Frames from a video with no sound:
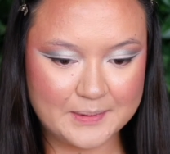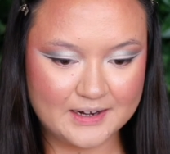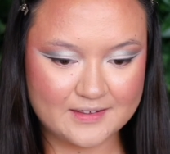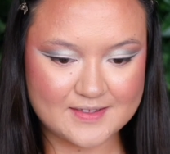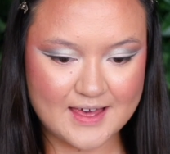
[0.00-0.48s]

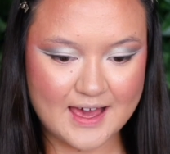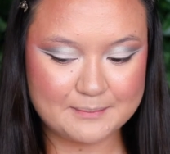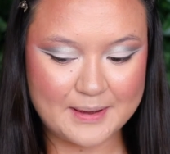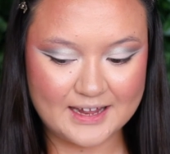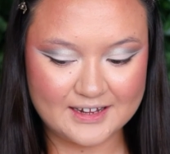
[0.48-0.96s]
well as
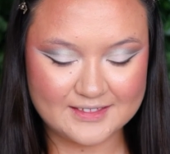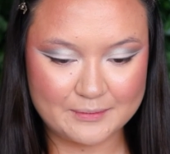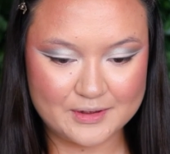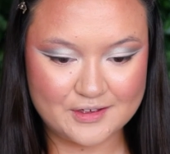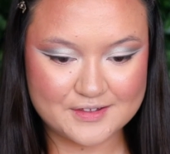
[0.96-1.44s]
that palette
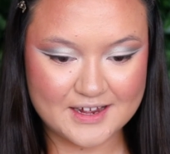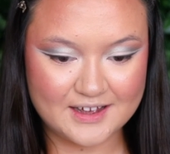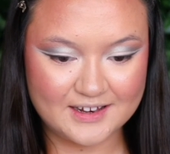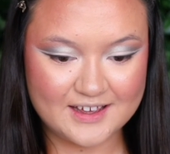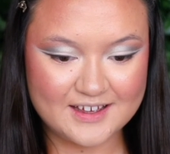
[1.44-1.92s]
that we used
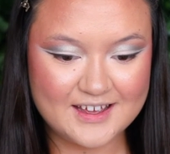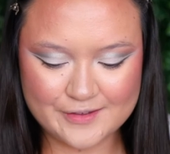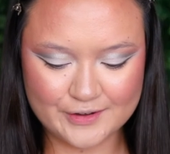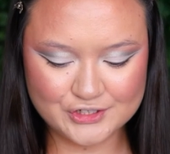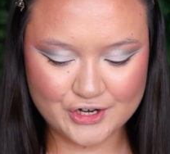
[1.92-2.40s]
earlier.
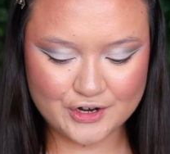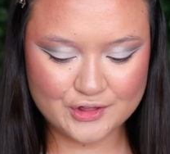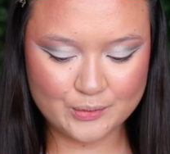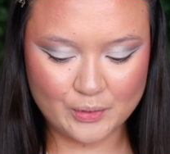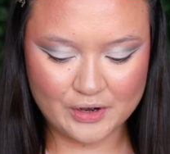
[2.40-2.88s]
So I'll show
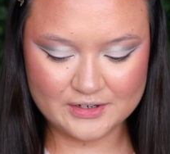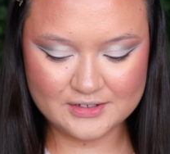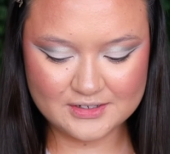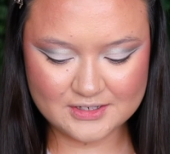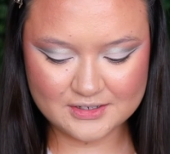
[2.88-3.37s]
you the
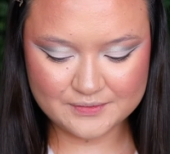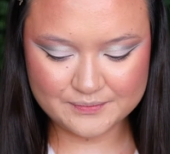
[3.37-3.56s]
wand.